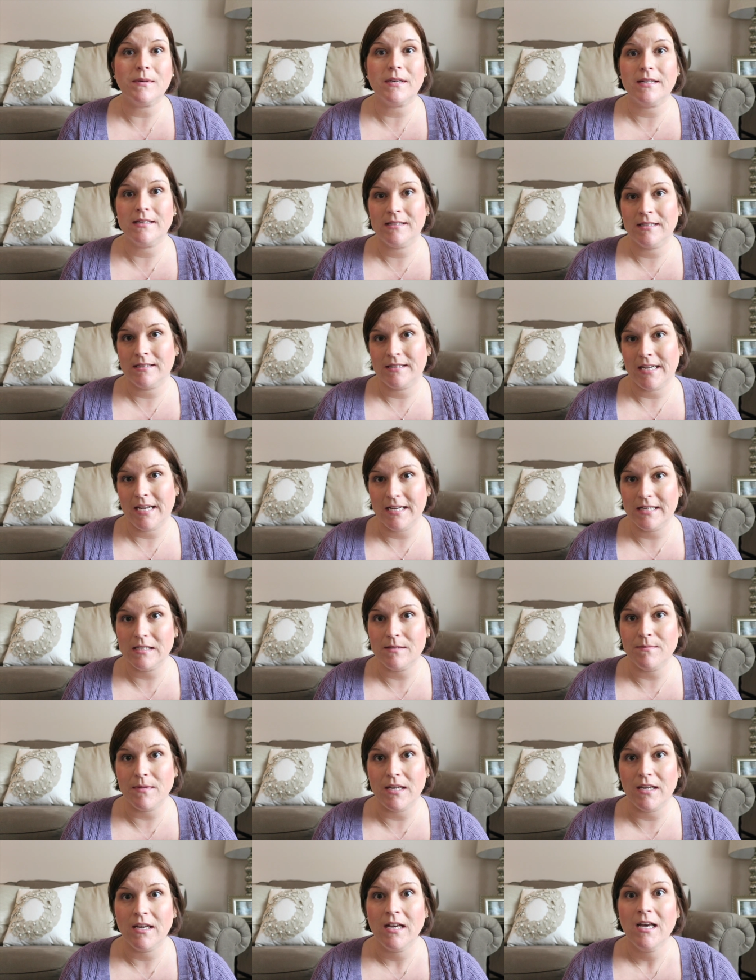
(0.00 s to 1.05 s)
because it takes
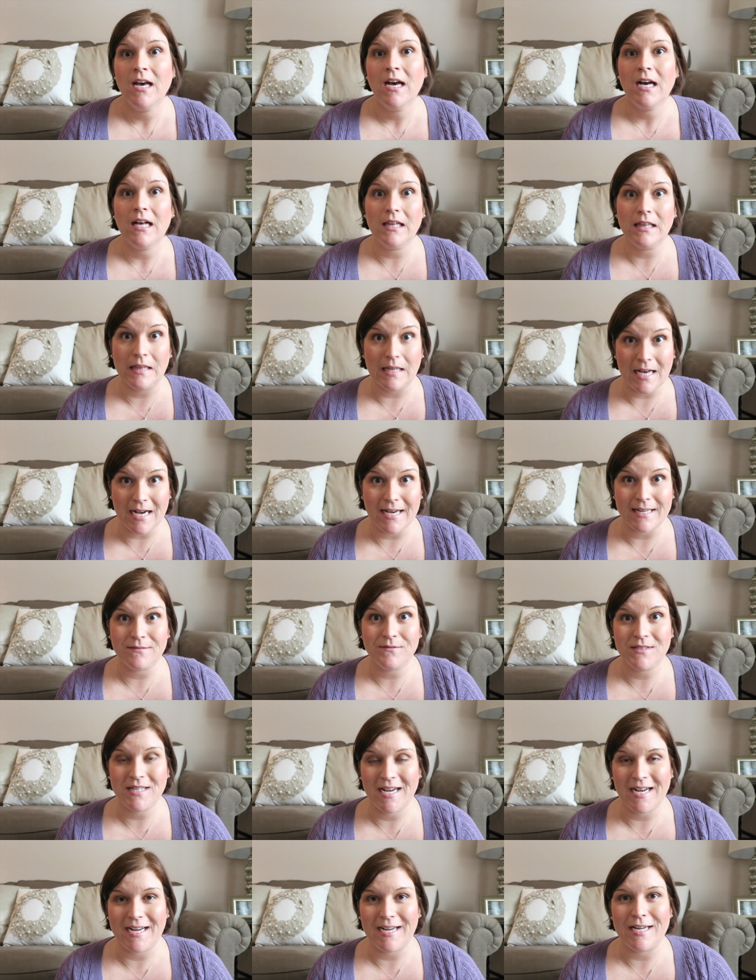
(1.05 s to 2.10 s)
me a lot of
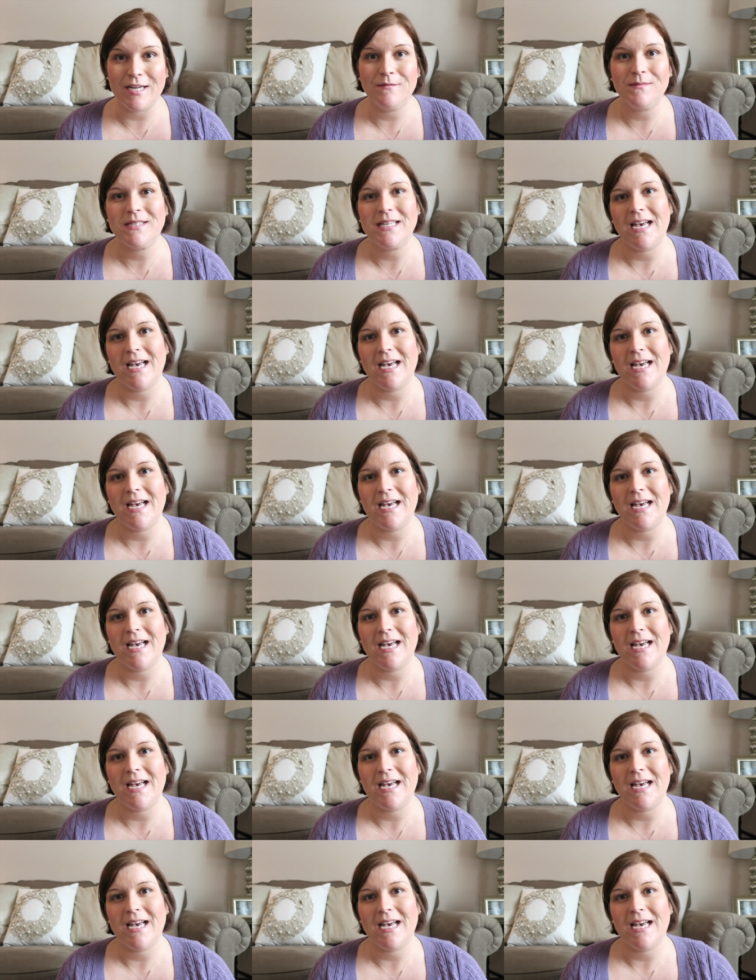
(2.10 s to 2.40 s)
time